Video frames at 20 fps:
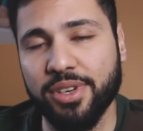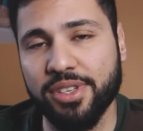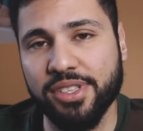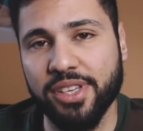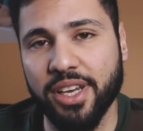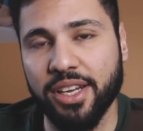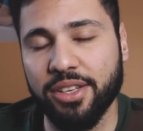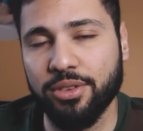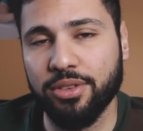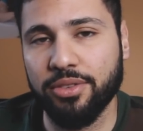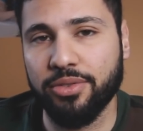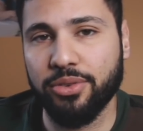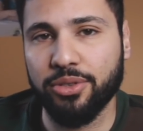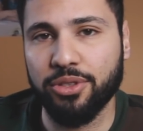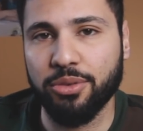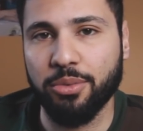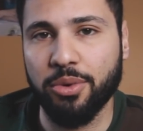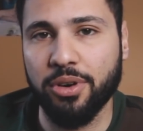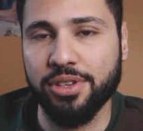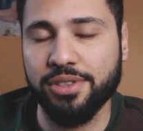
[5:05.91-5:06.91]
Stay tuned for
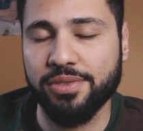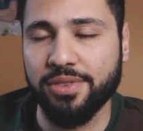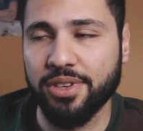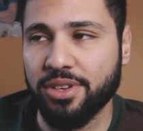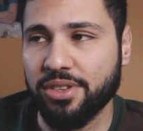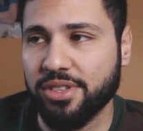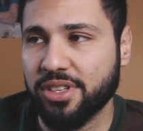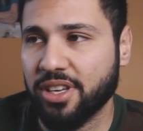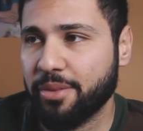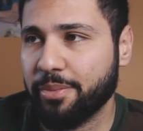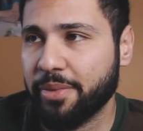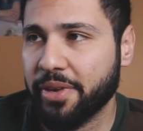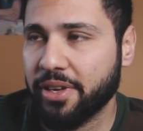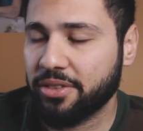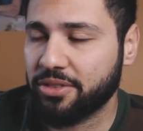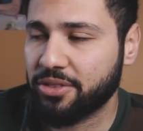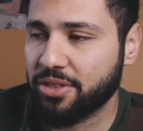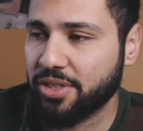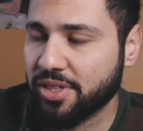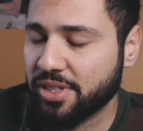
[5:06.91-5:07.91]
tomorrow's video, it's gonna be
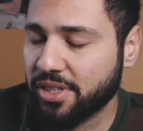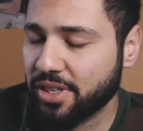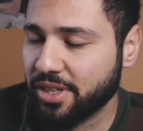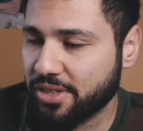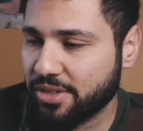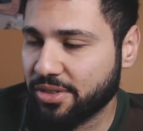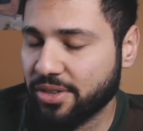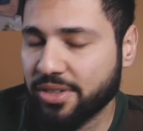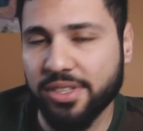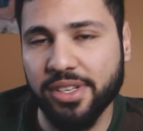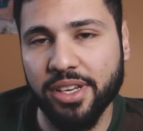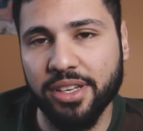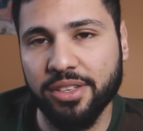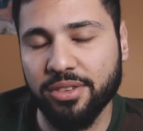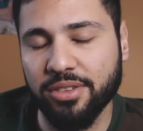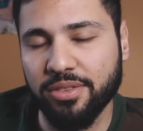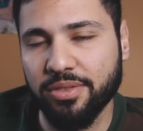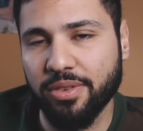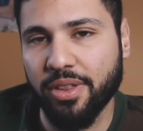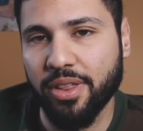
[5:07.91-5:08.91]
interesting, so stay
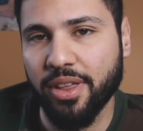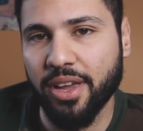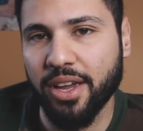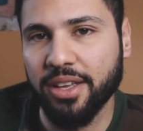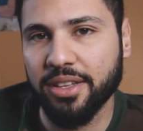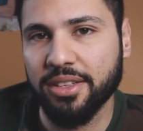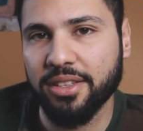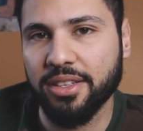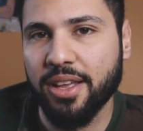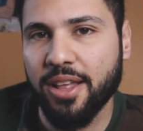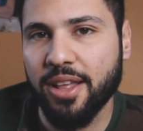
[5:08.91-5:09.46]
tuned for that.